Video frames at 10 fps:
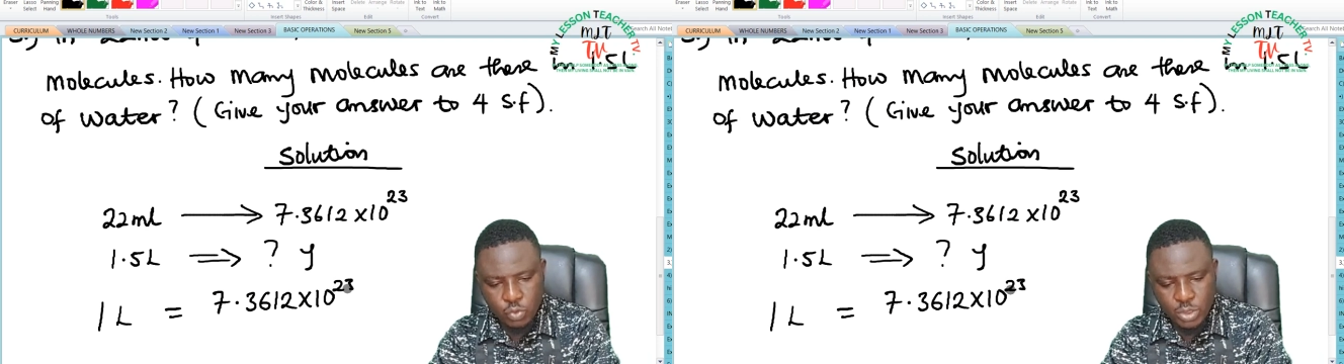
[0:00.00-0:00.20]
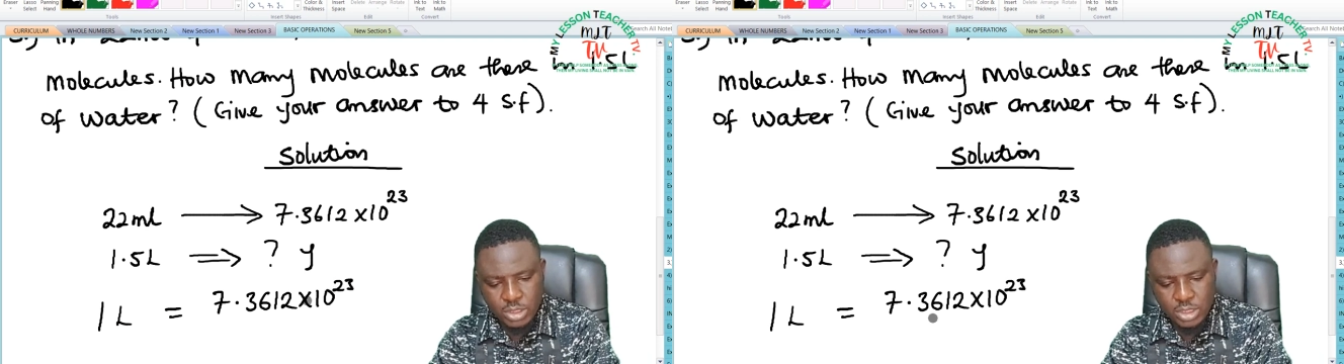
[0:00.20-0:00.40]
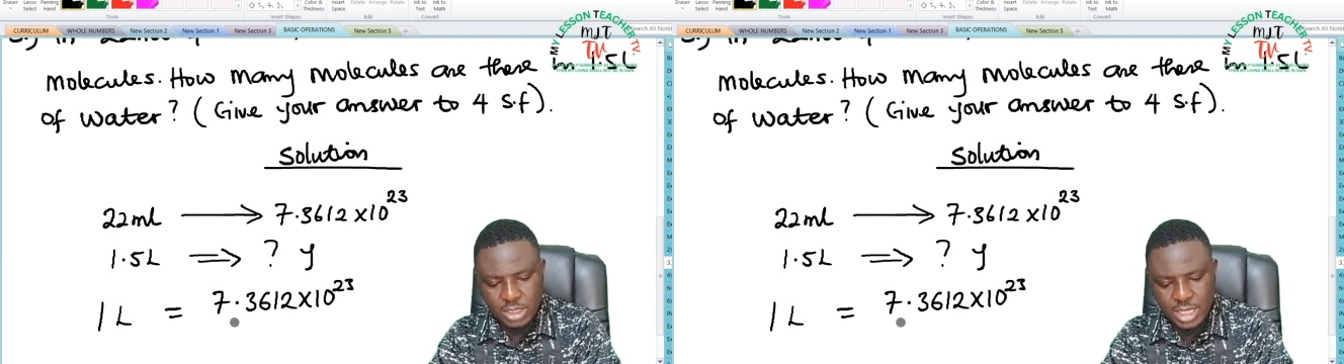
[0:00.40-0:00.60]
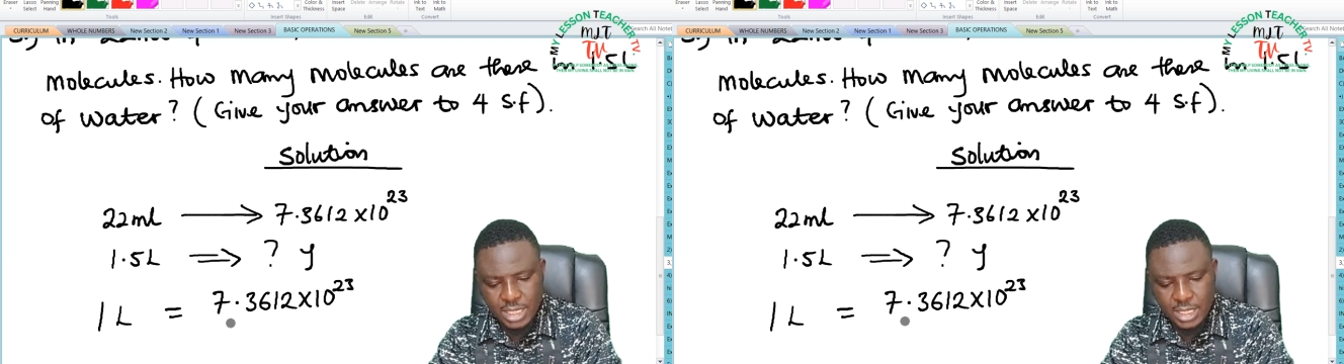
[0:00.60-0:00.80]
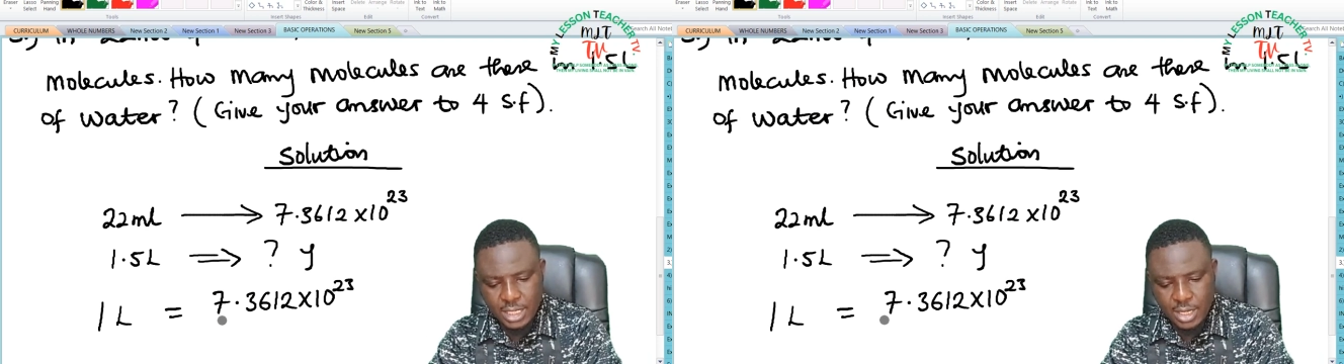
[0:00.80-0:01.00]

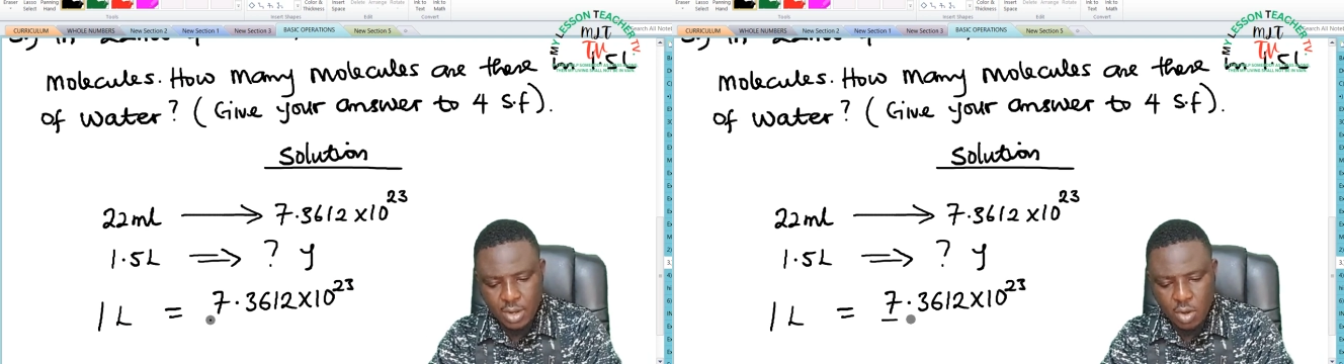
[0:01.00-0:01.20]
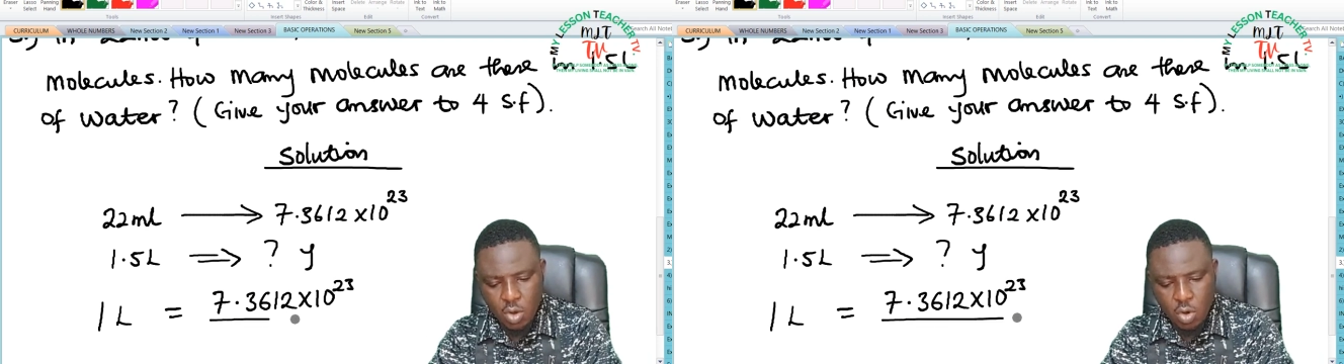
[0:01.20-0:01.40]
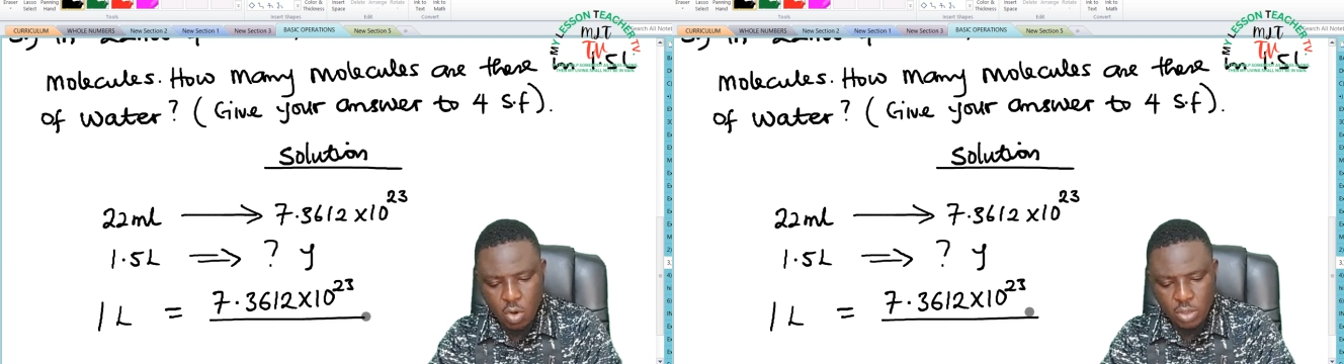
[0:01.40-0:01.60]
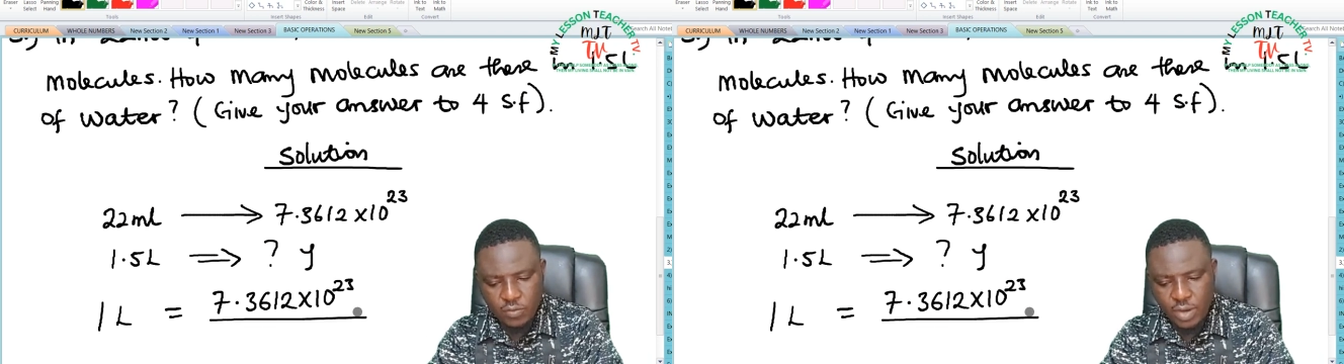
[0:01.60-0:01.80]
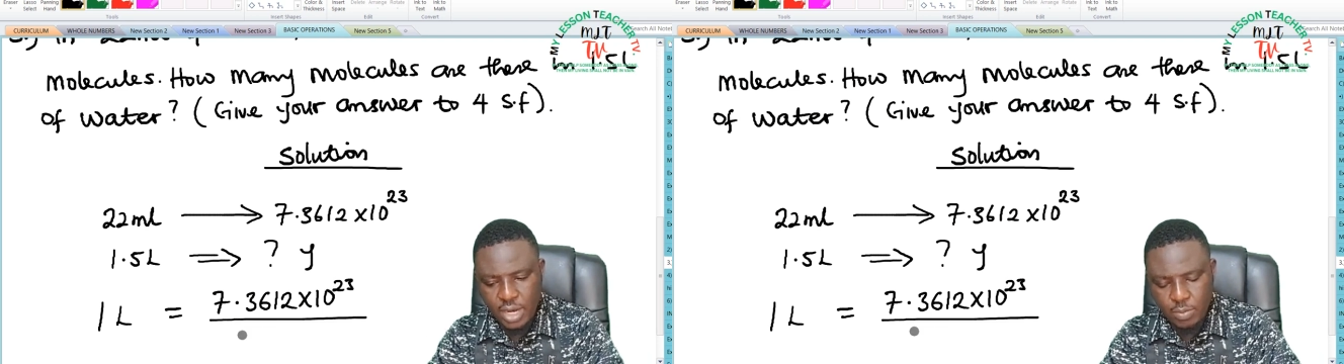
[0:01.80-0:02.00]
23, all
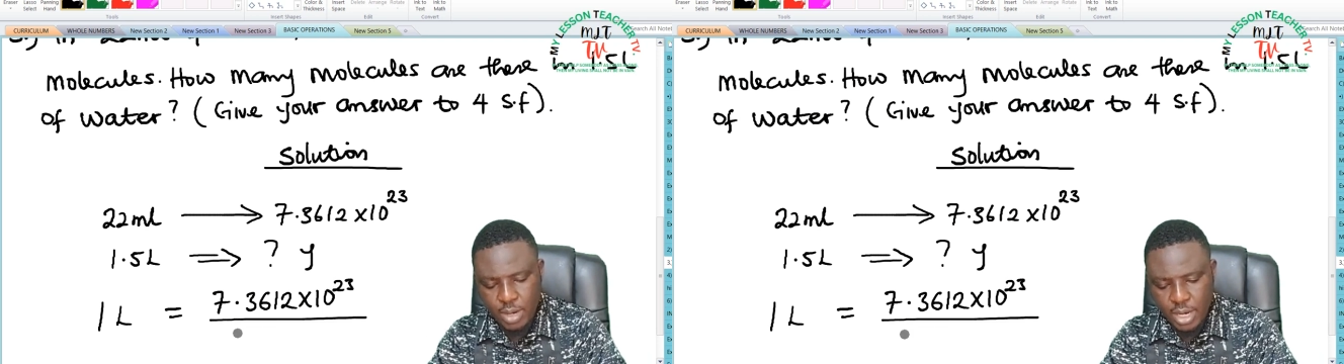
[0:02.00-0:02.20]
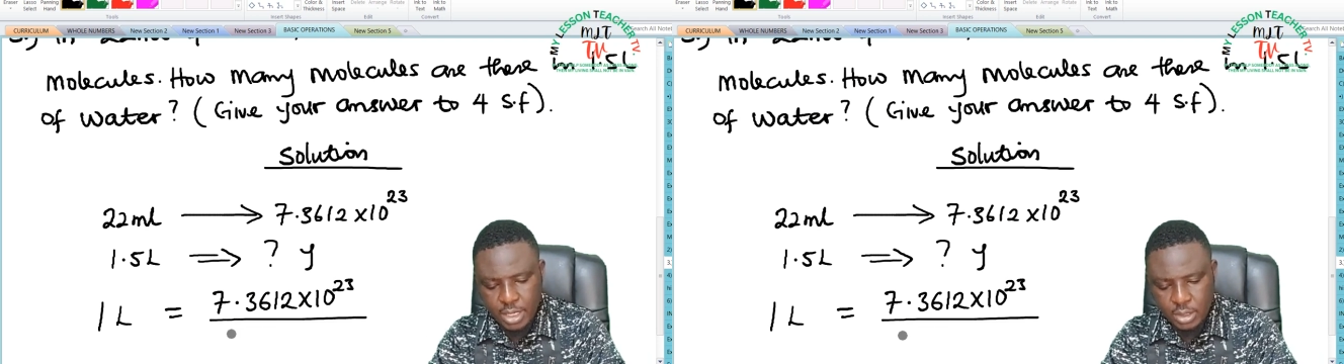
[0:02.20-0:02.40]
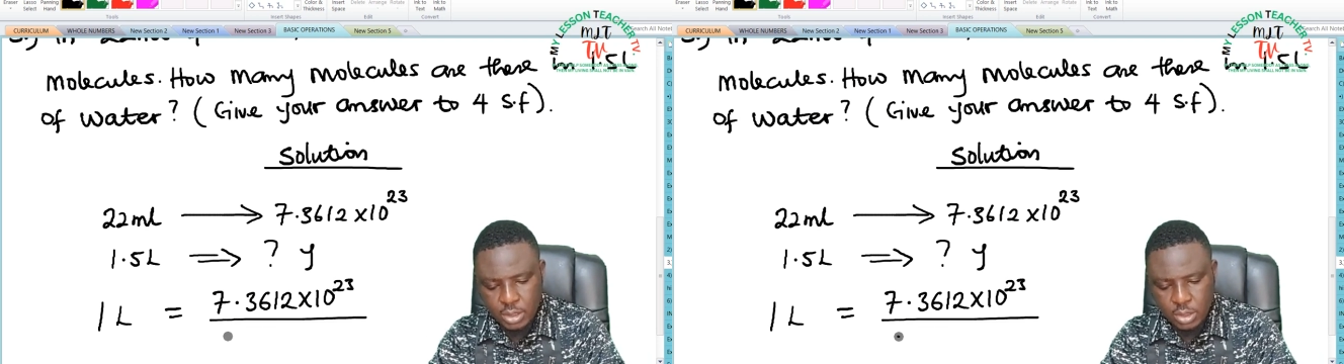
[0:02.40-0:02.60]
divided by